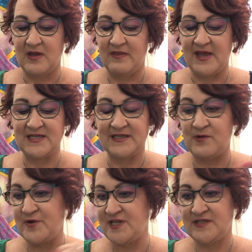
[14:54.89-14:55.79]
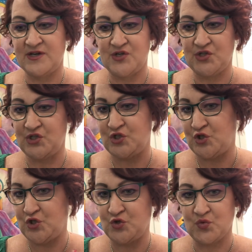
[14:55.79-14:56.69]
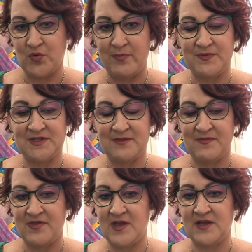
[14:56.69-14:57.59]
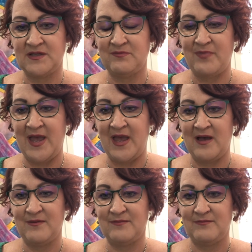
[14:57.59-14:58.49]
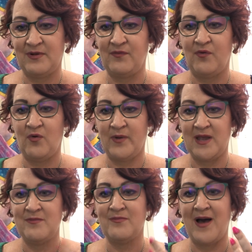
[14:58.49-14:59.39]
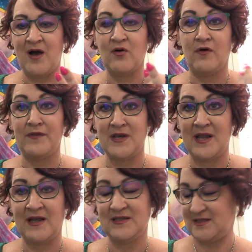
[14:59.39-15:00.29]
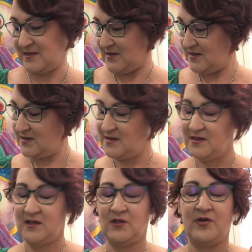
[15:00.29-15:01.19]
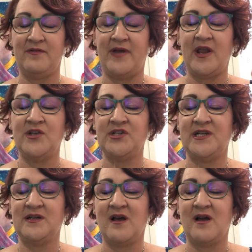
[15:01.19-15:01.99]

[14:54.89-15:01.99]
They said we just needed to strip some things bare. before we embark on the next. A lot of energy to